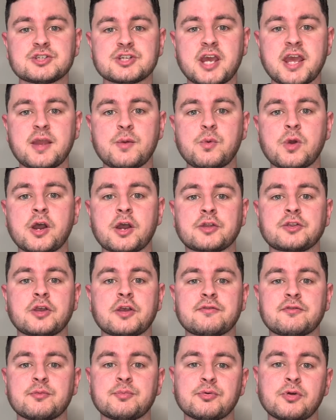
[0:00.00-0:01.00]
Jey worked
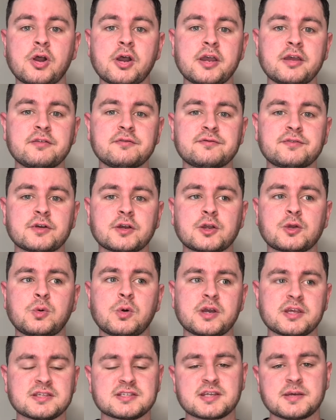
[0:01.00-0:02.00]
over Bryan for
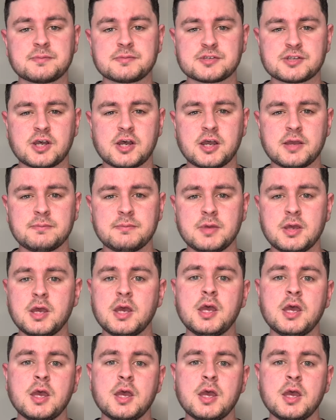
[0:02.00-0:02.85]
quite some time,